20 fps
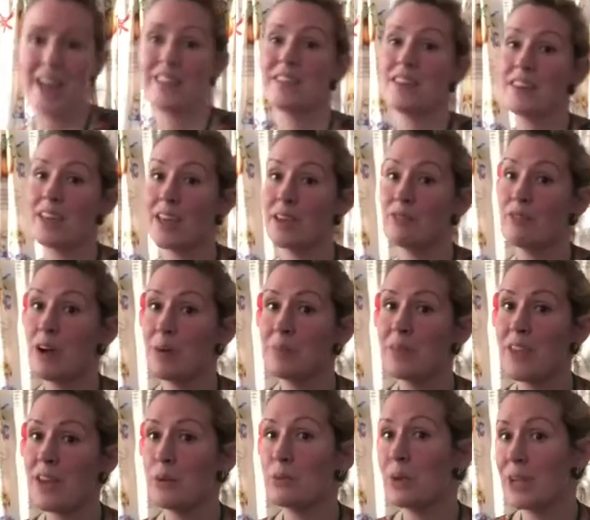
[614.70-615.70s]
that they rub
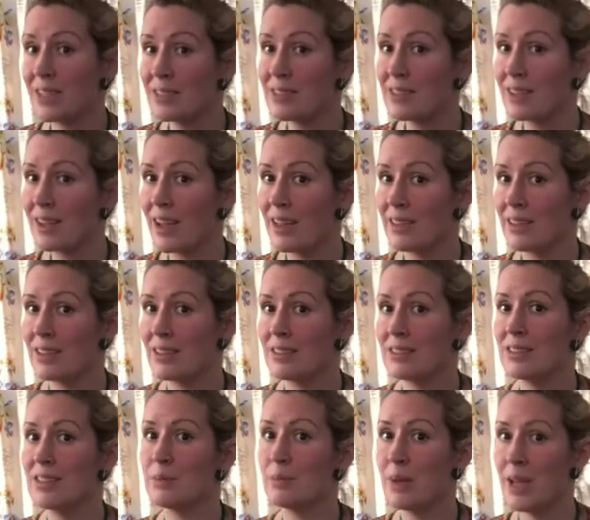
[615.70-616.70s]
their wings together
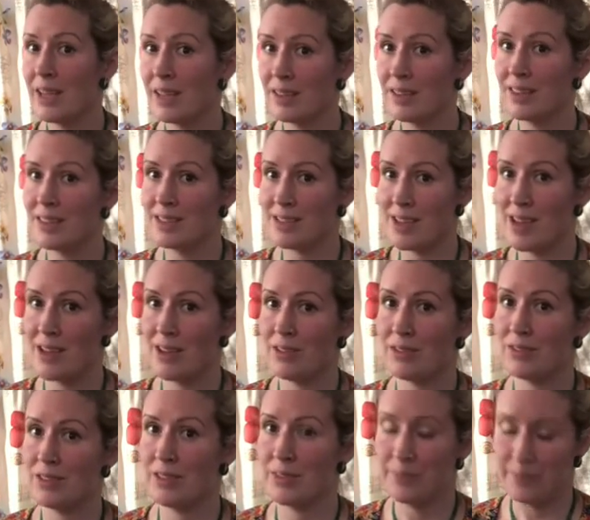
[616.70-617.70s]
to make the
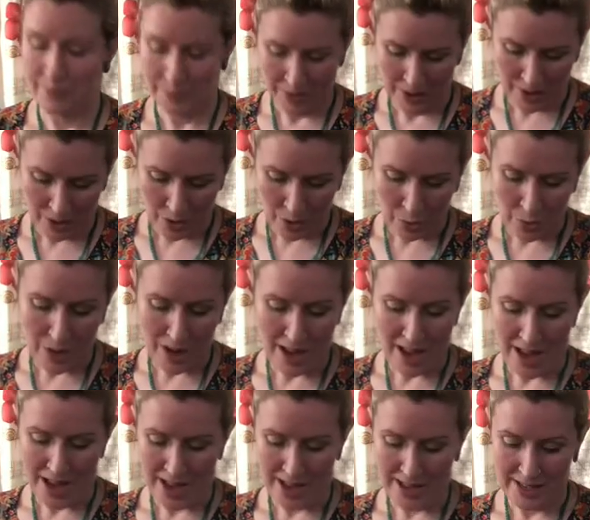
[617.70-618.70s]
sound,
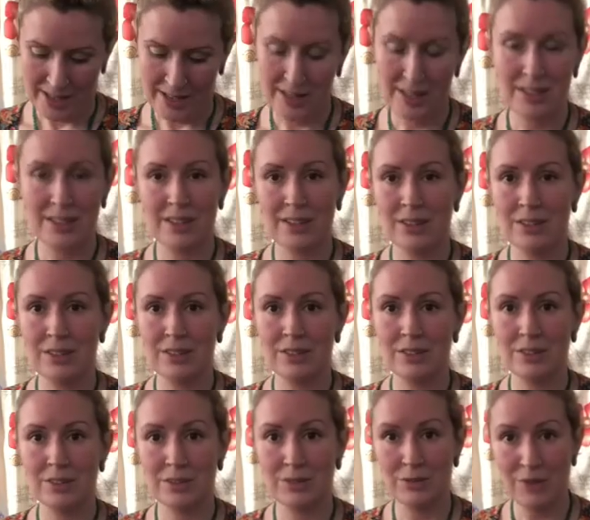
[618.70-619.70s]
whereas
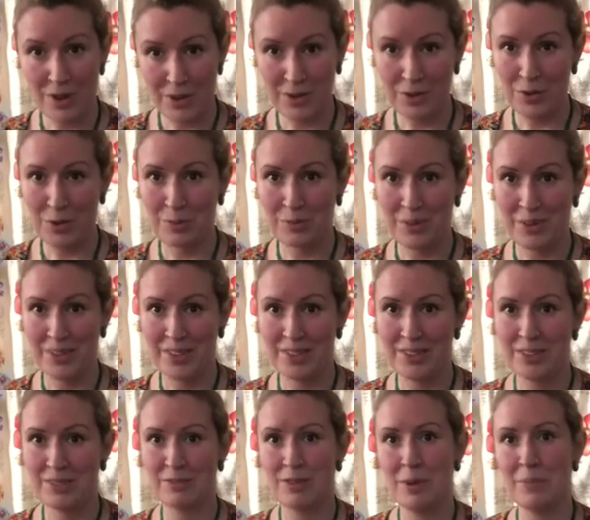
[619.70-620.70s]
grasshoppers
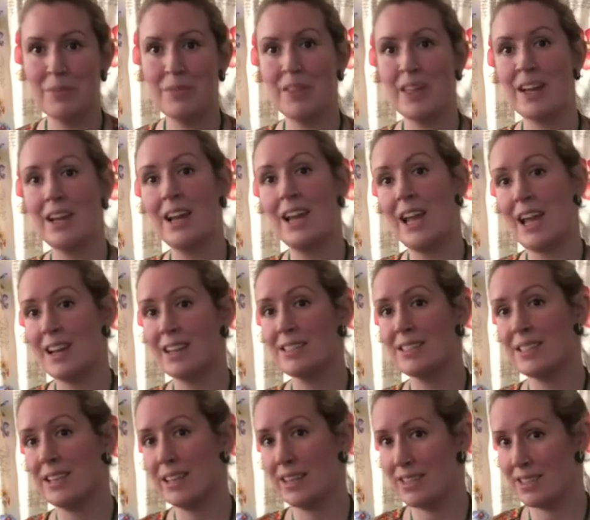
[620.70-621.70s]
rub their legs
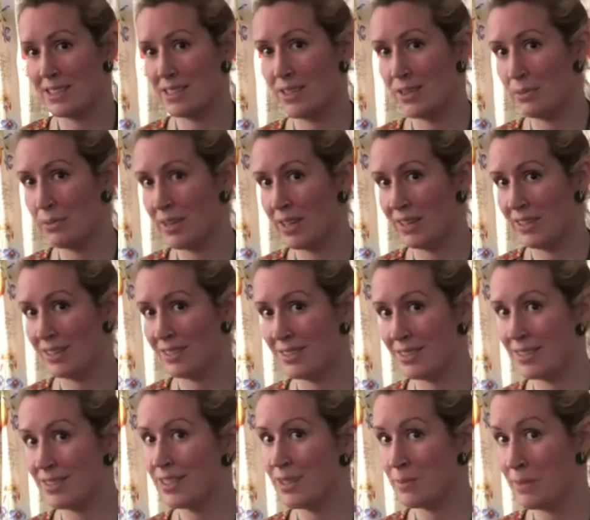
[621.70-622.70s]
against their
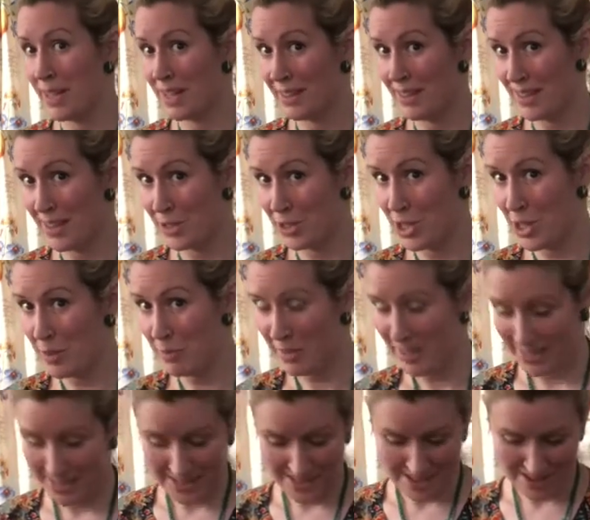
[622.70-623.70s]
wings to make their
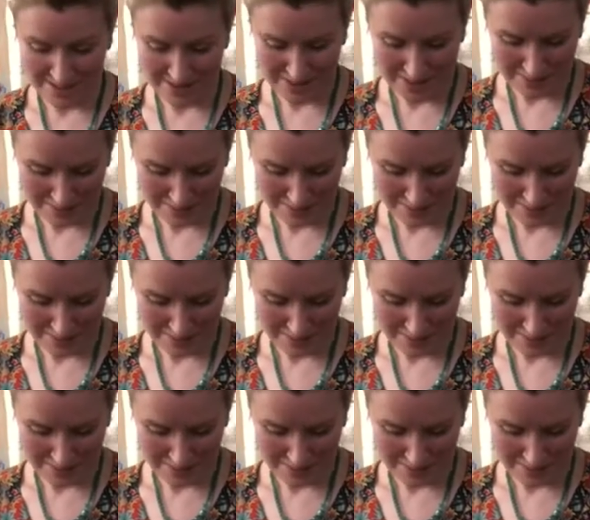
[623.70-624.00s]
chirping sound.